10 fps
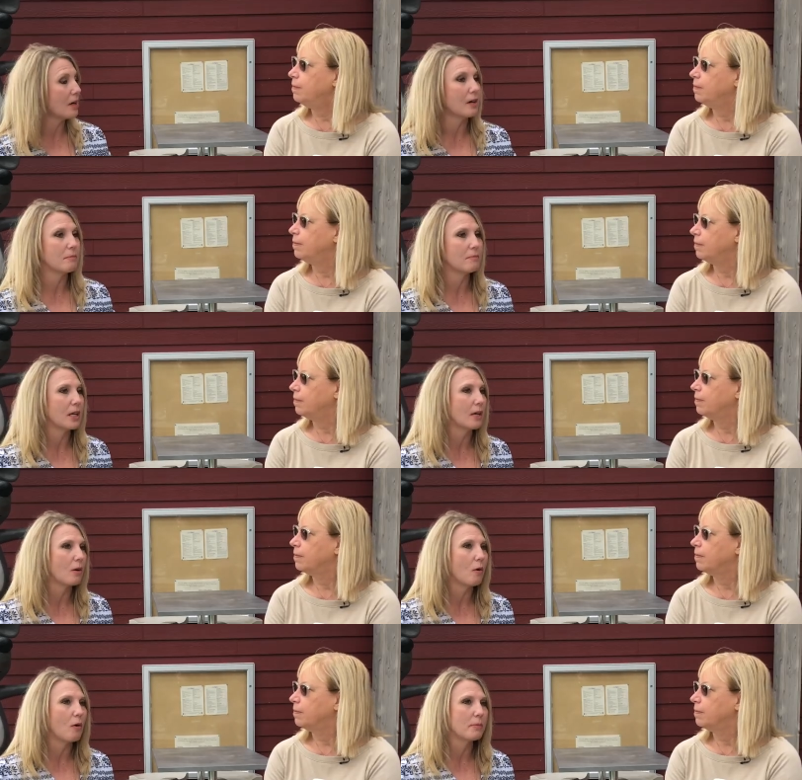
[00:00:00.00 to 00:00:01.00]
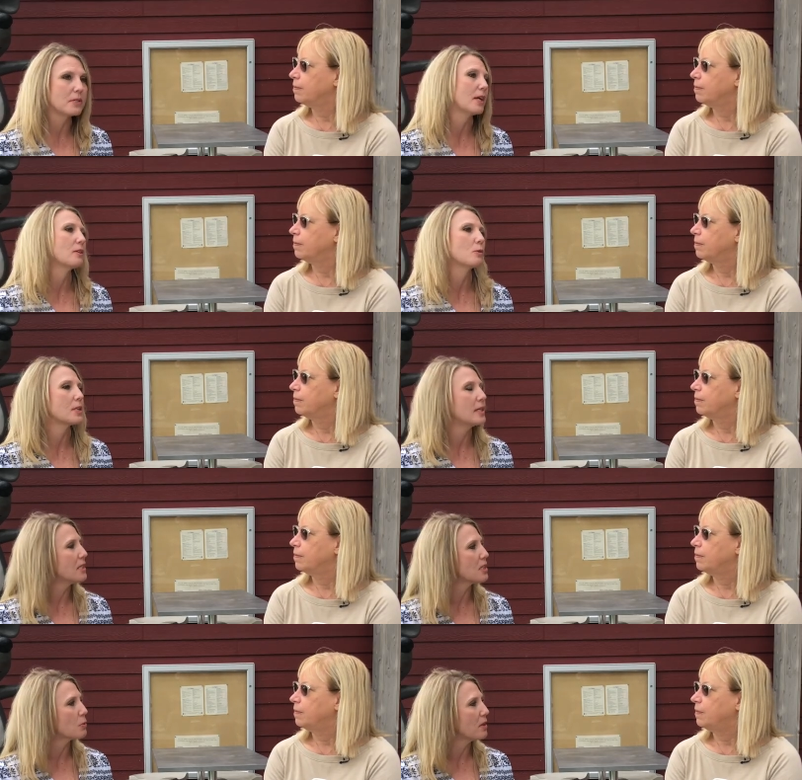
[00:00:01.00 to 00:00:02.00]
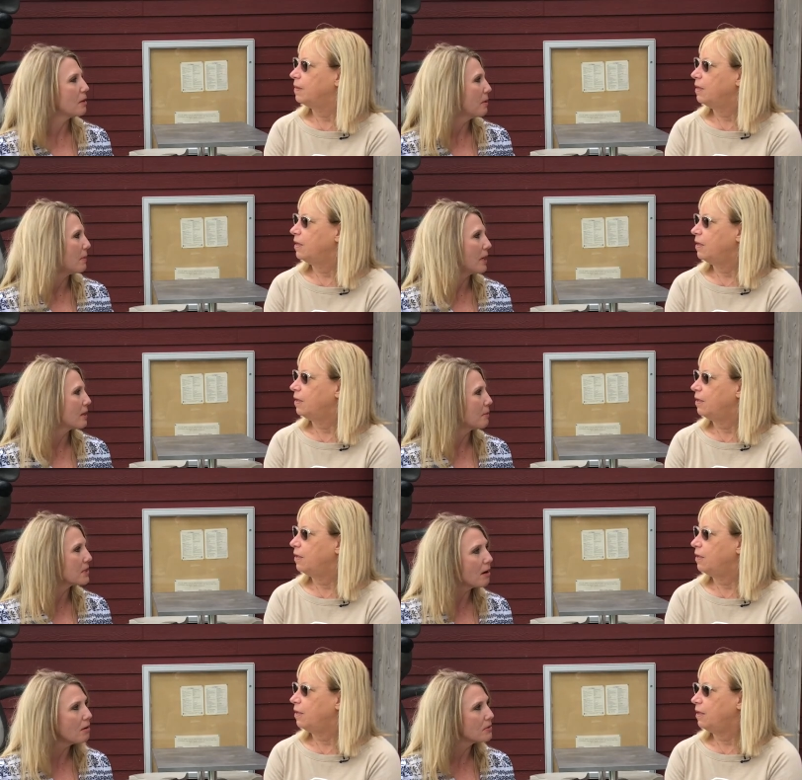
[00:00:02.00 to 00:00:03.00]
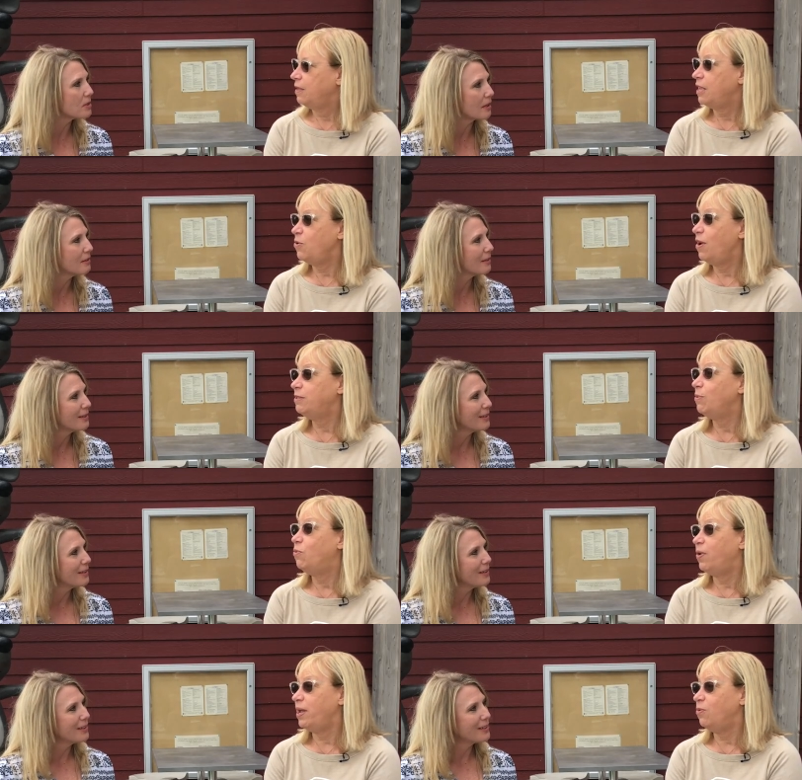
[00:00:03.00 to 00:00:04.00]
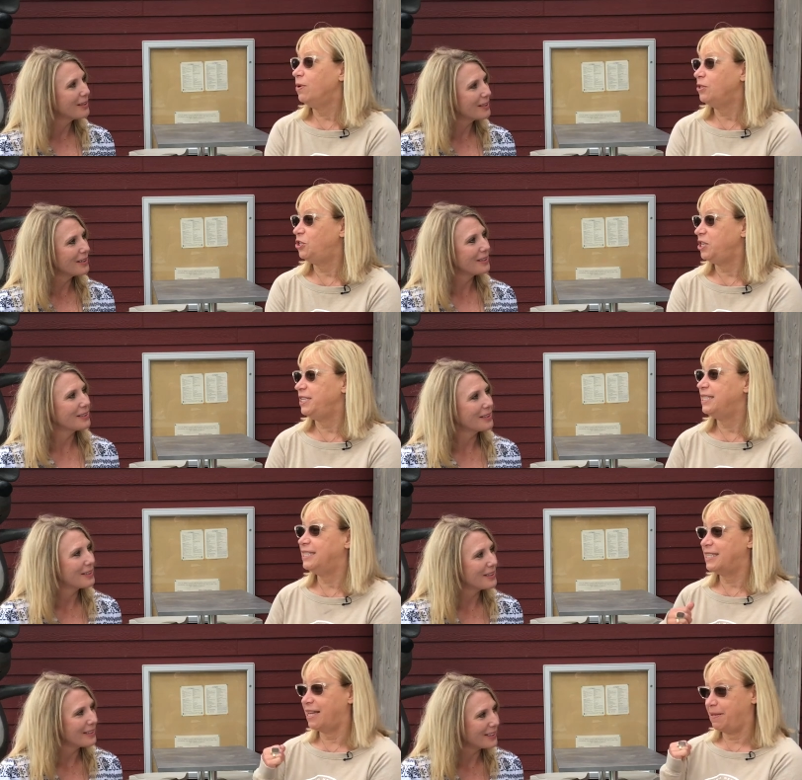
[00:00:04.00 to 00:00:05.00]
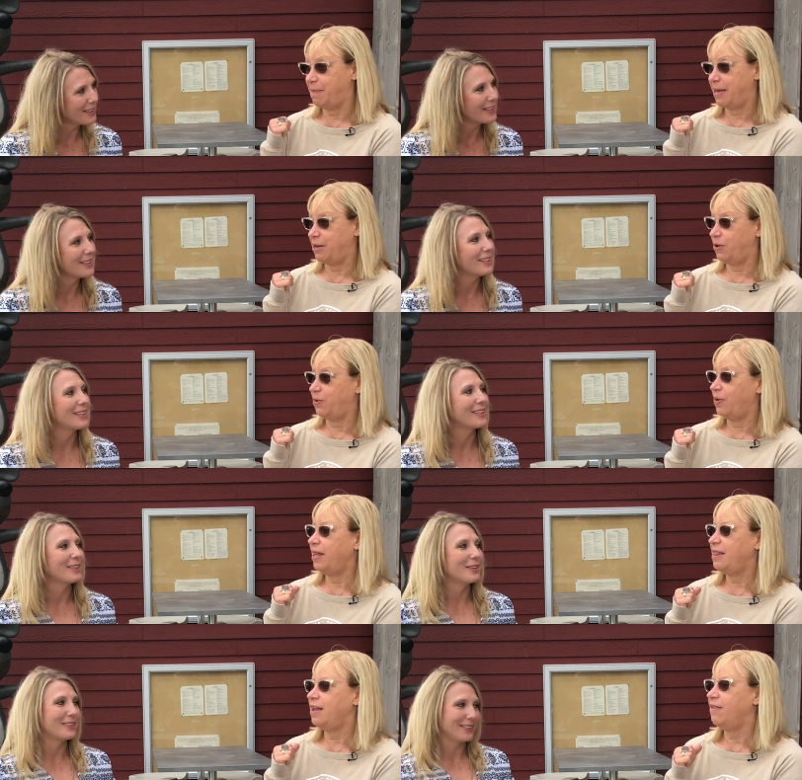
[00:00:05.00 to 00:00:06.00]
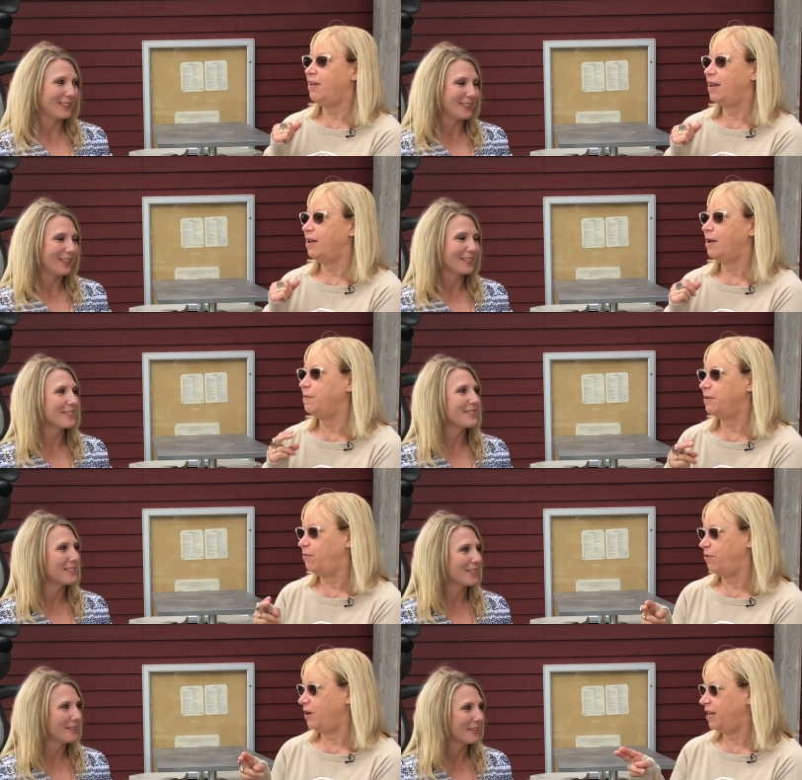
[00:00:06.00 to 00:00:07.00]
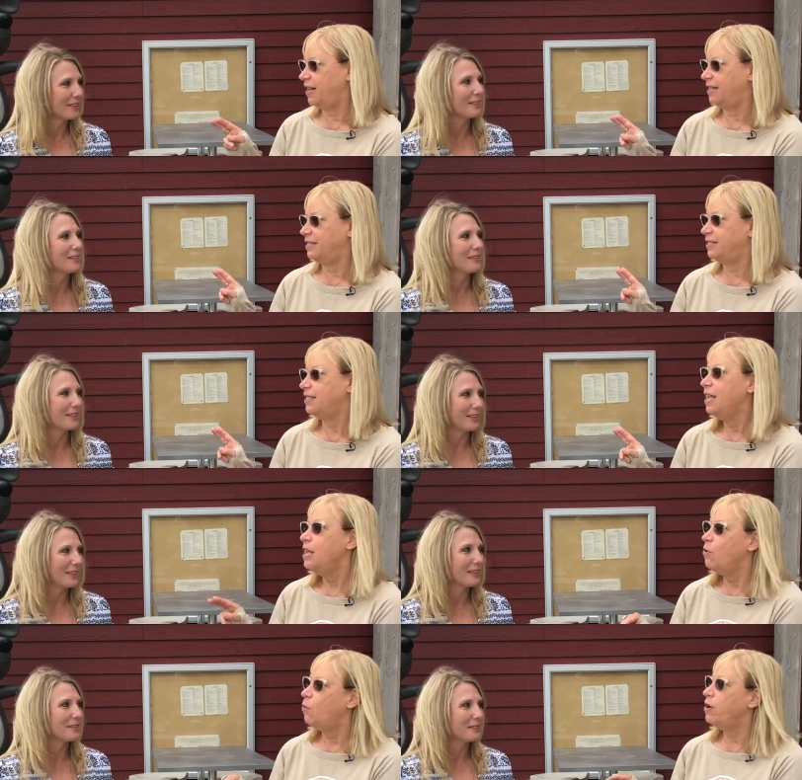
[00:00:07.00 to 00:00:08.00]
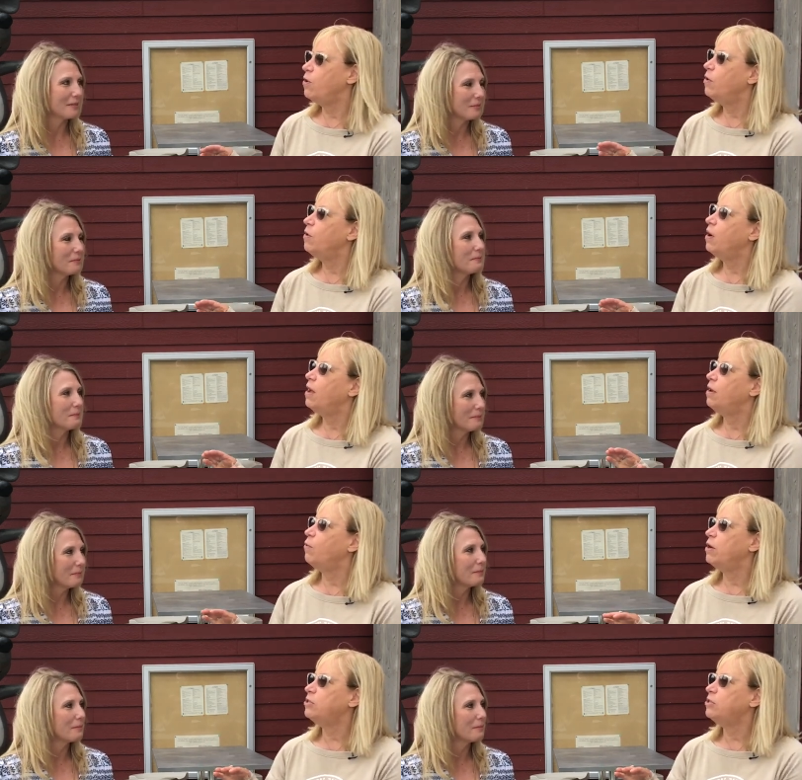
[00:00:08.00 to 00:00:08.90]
Speaker 1: Um, they can go home and take those ideas with them and make it themselves.
Speaker 2: Yeah, you have some great grilled cheeses on the menu. I think I've yes. had a couple different kinds. What are your uh, What are